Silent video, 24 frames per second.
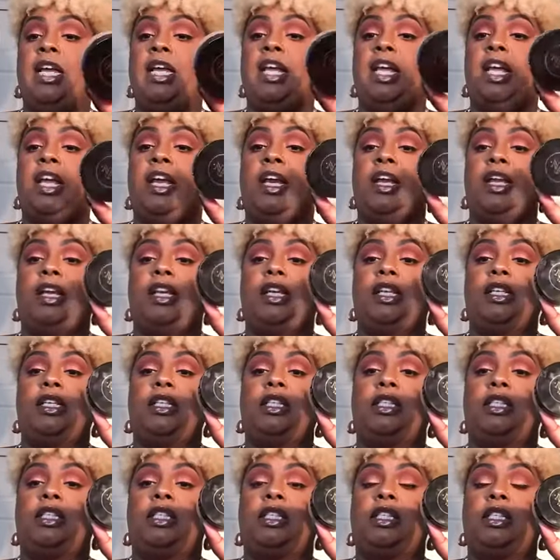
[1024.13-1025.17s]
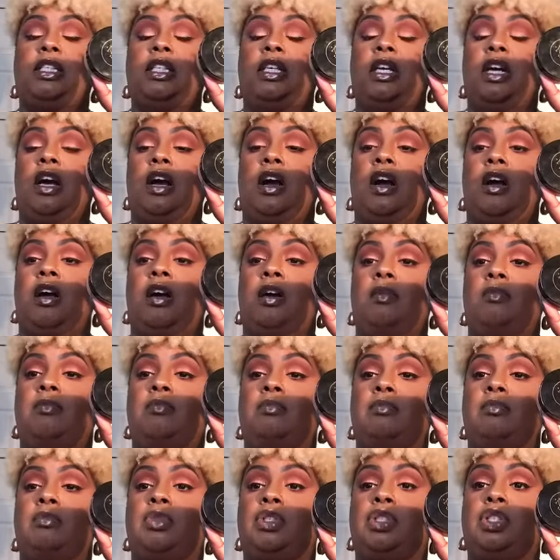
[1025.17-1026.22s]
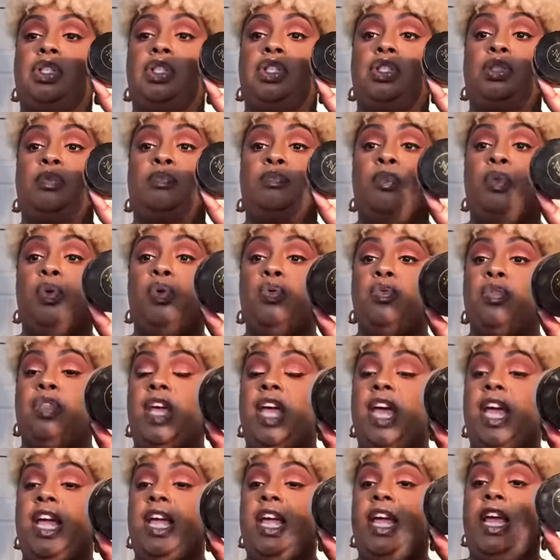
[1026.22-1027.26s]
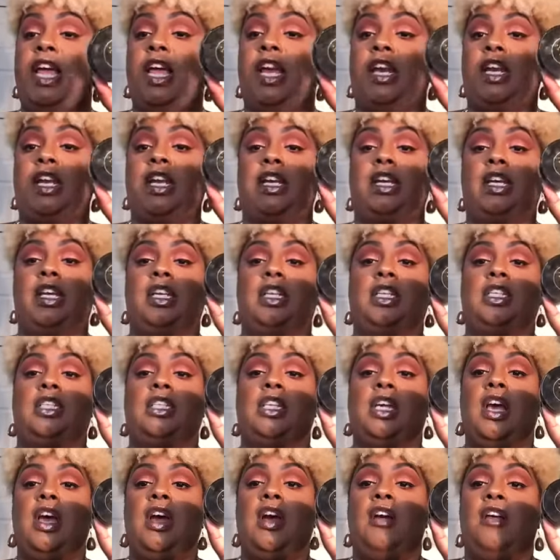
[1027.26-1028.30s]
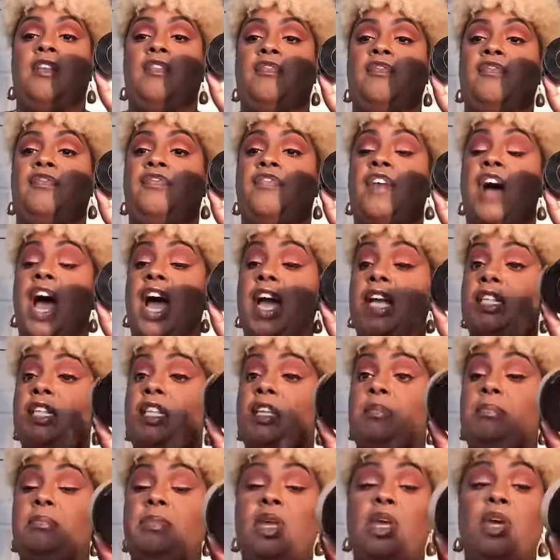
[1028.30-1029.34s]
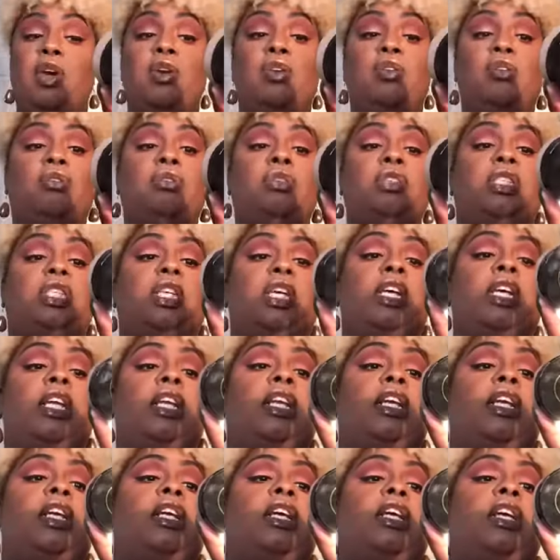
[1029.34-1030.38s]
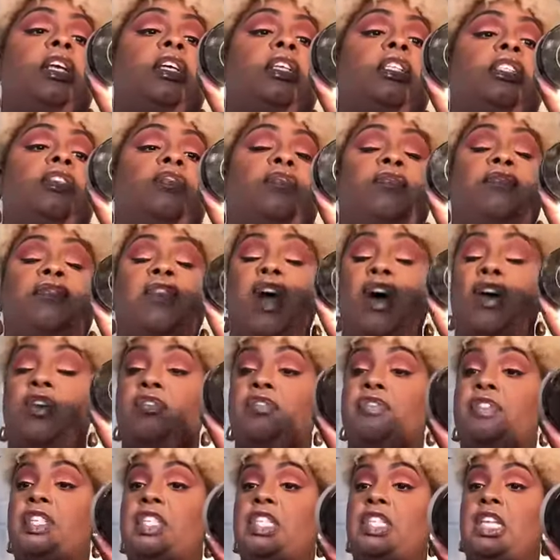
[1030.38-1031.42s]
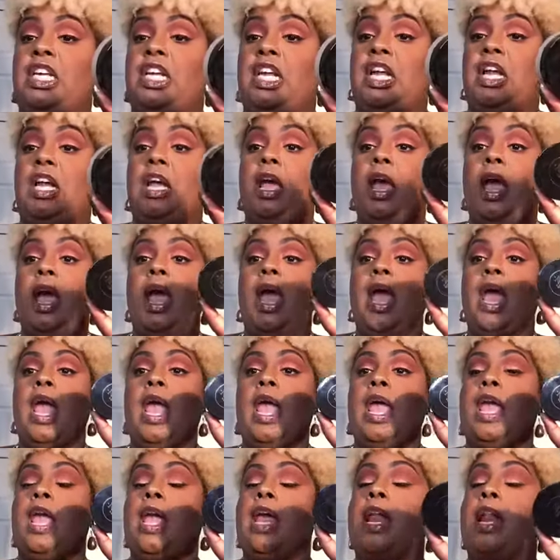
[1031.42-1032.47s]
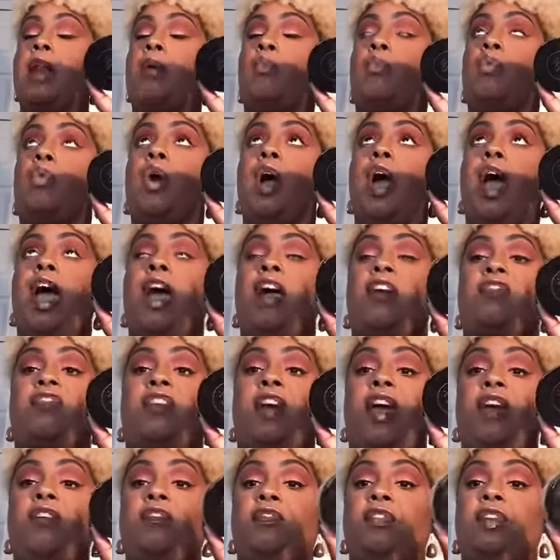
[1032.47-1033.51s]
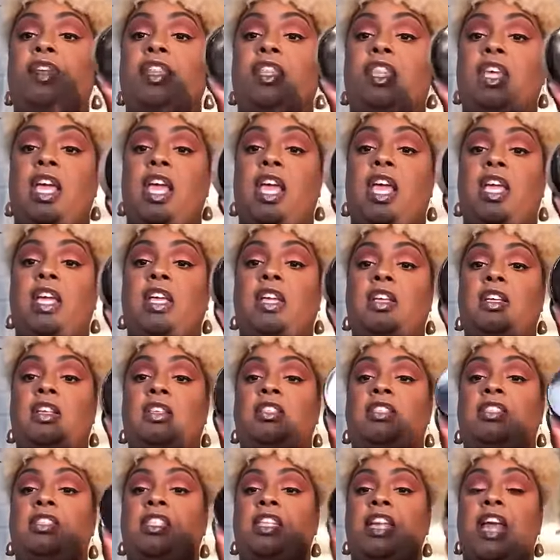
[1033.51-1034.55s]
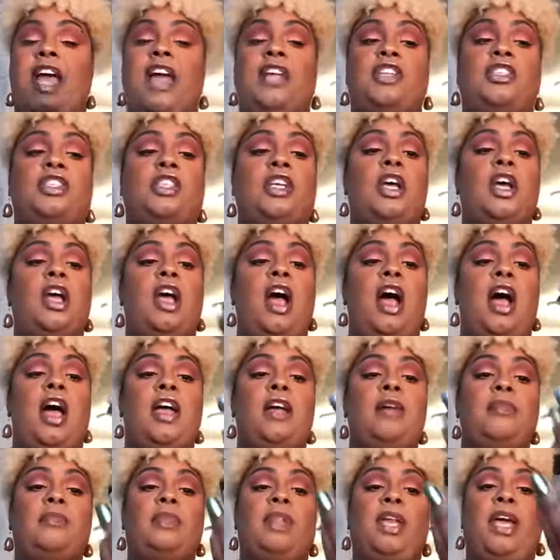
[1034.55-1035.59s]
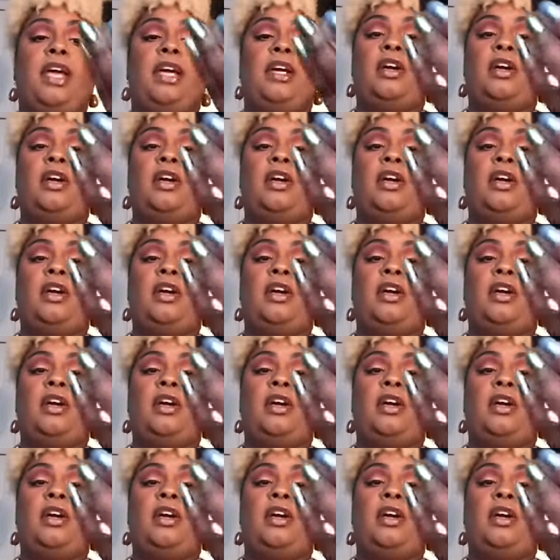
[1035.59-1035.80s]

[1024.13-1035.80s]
it is smoothing, it is finely milled, it is velvety. It will have everything snatched. I am like